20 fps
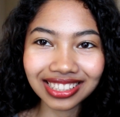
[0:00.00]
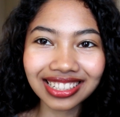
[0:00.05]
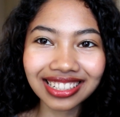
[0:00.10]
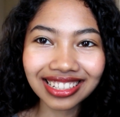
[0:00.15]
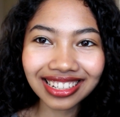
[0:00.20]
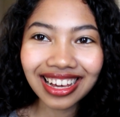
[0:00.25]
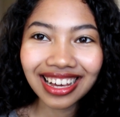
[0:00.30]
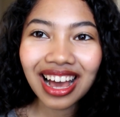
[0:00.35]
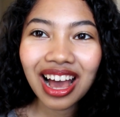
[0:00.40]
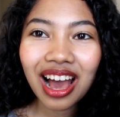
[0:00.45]

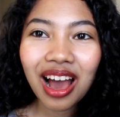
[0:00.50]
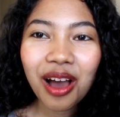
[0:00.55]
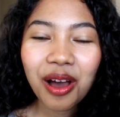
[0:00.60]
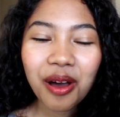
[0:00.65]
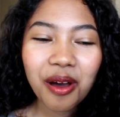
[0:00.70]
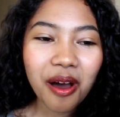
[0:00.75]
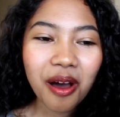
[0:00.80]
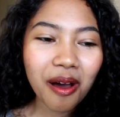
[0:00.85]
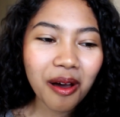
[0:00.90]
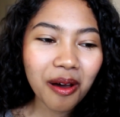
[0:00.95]

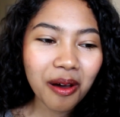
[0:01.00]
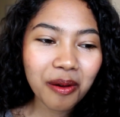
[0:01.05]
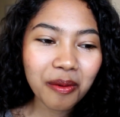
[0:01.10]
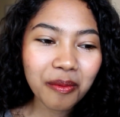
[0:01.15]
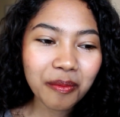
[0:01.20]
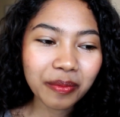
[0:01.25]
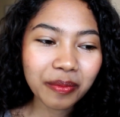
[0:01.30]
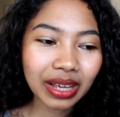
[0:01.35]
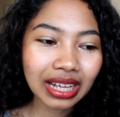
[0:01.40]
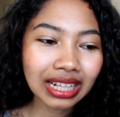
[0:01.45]

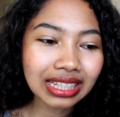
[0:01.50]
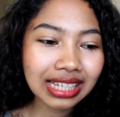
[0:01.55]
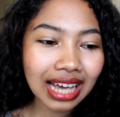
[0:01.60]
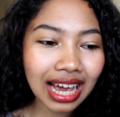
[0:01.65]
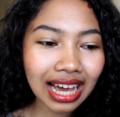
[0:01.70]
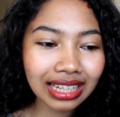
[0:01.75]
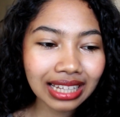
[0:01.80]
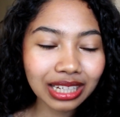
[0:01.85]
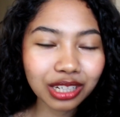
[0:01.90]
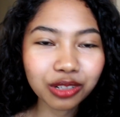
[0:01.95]
In
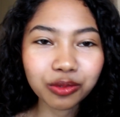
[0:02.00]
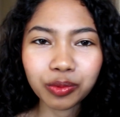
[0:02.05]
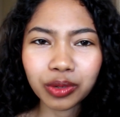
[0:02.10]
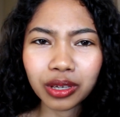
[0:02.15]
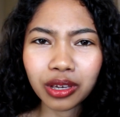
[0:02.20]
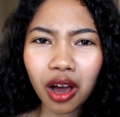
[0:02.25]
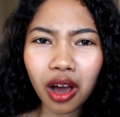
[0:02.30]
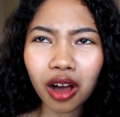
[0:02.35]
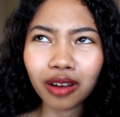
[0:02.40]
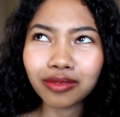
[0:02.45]
Thailand,
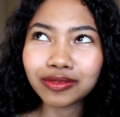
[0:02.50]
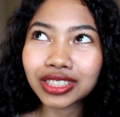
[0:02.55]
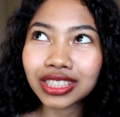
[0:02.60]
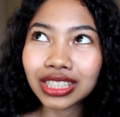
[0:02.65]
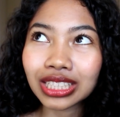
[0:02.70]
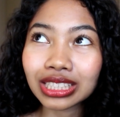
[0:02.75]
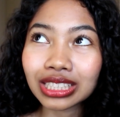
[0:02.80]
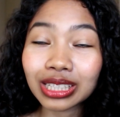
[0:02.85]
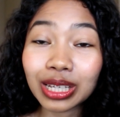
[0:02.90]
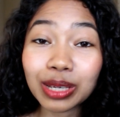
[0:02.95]
we
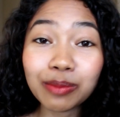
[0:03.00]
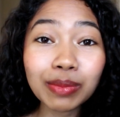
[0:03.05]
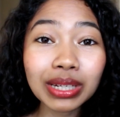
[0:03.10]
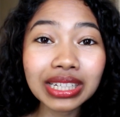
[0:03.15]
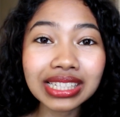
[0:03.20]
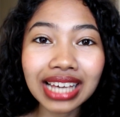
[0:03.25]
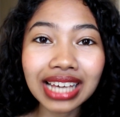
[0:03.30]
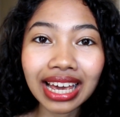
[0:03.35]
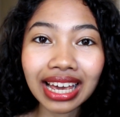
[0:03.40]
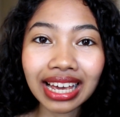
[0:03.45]
often
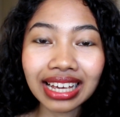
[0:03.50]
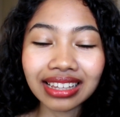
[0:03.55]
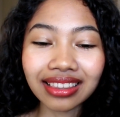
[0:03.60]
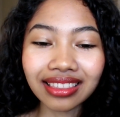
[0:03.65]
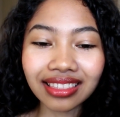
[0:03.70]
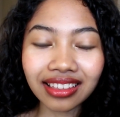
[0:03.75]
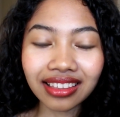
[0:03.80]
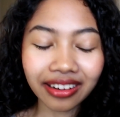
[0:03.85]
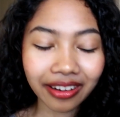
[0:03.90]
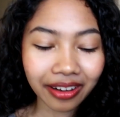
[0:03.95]

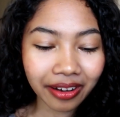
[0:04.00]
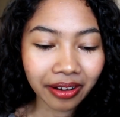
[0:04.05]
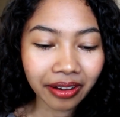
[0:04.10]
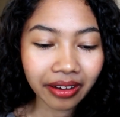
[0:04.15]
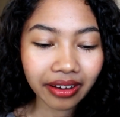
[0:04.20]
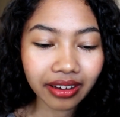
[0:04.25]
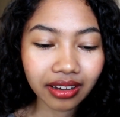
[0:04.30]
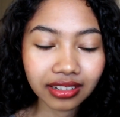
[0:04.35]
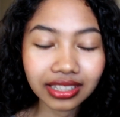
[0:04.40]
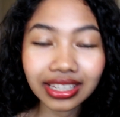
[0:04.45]
imitate
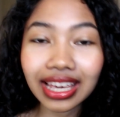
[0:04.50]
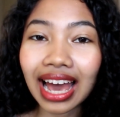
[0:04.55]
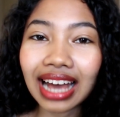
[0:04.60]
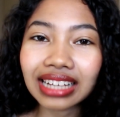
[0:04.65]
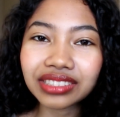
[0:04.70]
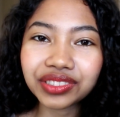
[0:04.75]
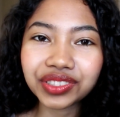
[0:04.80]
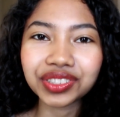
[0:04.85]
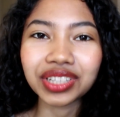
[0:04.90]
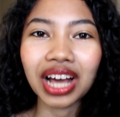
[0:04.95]
the
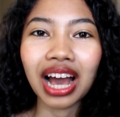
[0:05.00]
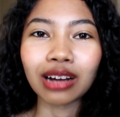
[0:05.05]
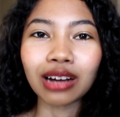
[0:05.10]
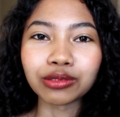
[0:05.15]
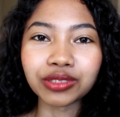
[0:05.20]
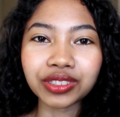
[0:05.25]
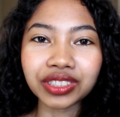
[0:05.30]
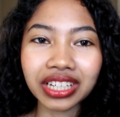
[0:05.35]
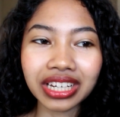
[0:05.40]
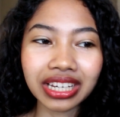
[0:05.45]
cat
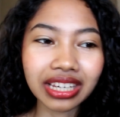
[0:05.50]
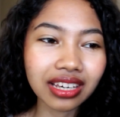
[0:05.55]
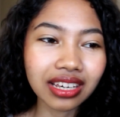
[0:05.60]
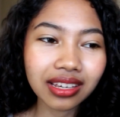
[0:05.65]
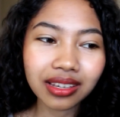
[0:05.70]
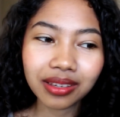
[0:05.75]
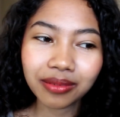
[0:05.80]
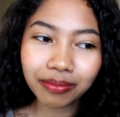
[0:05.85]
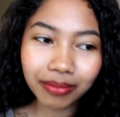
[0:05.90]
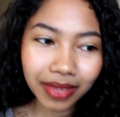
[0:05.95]
sounds like
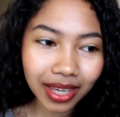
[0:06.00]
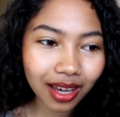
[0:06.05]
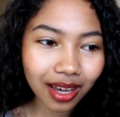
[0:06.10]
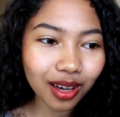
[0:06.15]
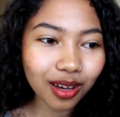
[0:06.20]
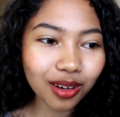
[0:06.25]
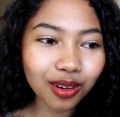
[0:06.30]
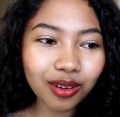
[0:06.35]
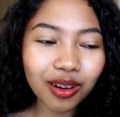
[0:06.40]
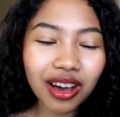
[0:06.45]

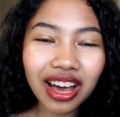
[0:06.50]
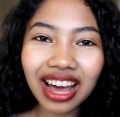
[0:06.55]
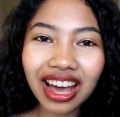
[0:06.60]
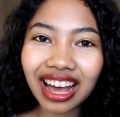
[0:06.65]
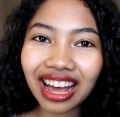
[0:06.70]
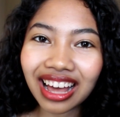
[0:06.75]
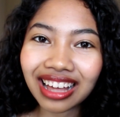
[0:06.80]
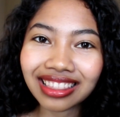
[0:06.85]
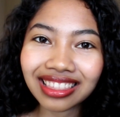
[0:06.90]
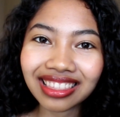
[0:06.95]
meow,
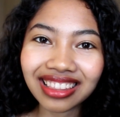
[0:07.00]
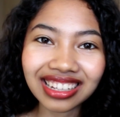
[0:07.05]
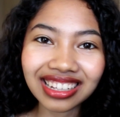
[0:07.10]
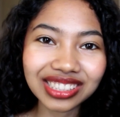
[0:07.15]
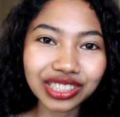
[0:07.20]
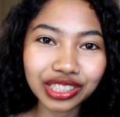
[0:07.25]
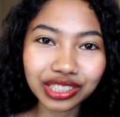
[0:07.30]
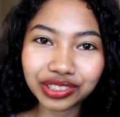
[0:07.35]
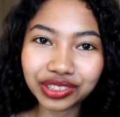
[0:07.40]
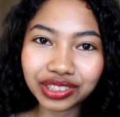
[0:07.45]
and they
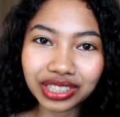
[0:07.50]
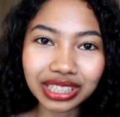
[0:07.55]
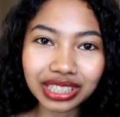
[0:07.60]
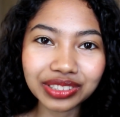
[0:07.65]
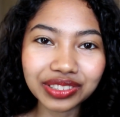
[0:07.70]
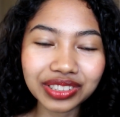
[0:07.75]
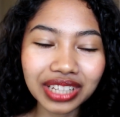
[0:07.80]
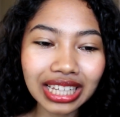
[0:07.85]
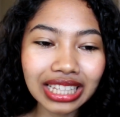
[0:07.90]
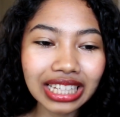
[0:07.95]
just
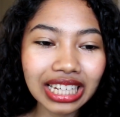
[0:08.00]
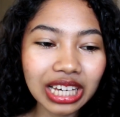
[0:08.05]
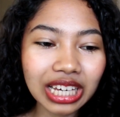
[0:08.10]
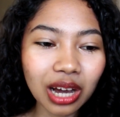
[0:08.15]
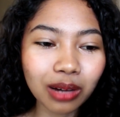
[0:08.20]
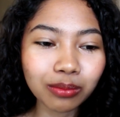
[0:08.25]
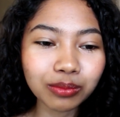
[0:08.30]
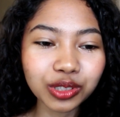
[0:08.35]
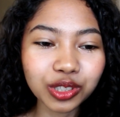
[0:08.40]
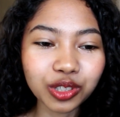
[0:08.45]
instantly
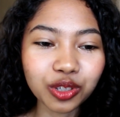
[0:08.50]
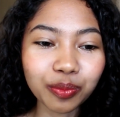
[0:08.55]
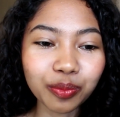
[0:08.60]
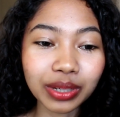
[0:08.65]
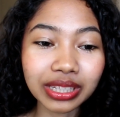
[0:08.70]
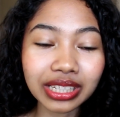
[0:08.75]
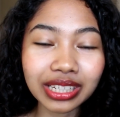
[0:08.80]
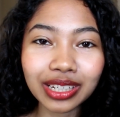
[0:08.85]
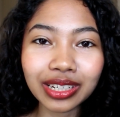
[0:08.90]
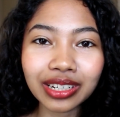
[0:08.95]
come to you.
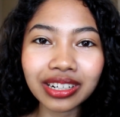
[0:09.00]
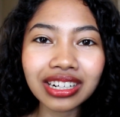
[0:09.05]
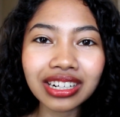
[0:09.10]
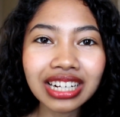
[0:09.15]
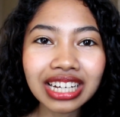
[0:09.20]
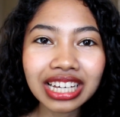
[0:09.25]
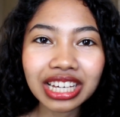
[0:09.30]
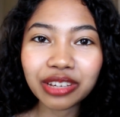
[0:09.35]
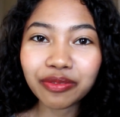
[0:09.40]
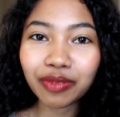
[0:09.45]
But here,
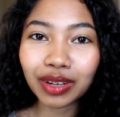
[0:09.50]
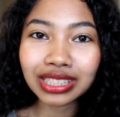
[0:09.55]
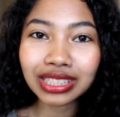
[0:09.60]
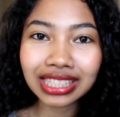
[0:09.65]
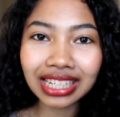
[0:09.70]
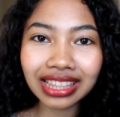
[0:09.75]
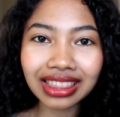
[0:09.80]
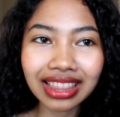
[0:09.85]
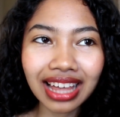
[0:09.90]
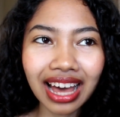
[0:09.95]
if I
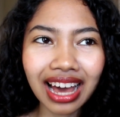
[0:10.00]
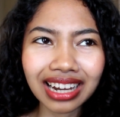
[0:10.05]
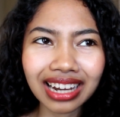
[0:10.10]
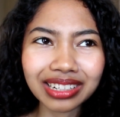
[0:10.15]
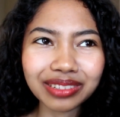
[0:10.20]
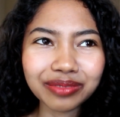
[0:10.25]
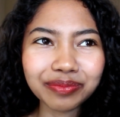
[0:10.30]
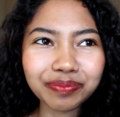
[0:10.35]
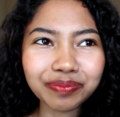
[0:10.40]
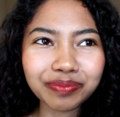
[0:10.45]
did that,
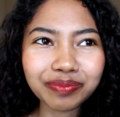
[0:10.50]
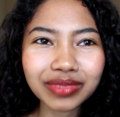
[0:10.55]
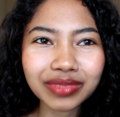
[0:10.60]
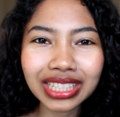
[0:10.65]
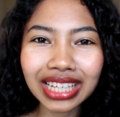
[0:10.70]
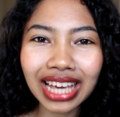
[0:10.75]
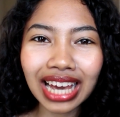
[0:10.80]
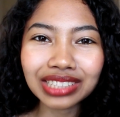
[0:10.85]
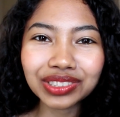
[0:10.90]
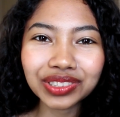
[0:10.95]
the
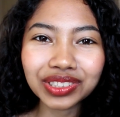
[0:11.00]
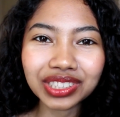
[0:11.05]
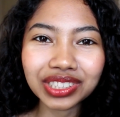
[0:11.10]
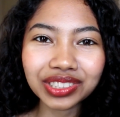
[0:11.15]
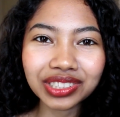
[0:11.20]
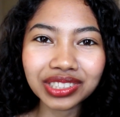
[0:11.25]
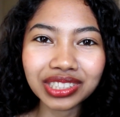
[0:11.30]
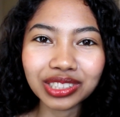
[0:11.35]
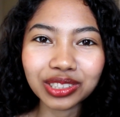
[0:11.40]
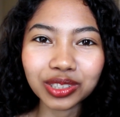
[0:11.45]
cat
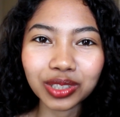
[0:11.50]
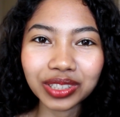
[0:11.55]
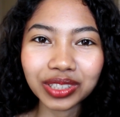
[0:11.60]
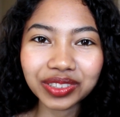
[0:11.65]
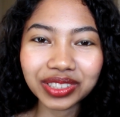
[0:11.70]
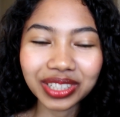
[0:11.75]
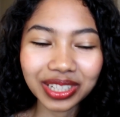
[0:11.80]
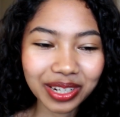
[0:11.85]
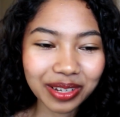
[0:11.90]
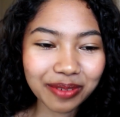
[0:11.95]
doesn't
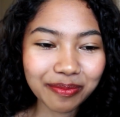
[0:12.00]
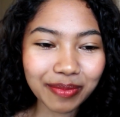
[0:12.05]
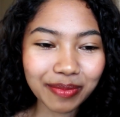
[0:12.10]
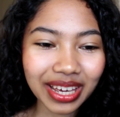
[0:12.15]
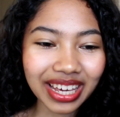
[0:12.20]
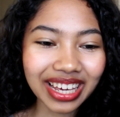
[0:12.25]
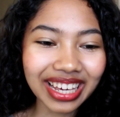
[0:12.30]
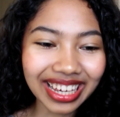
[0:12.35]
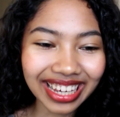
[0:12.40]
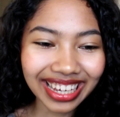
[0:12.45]
interested in
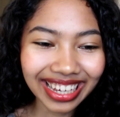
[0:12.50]
me.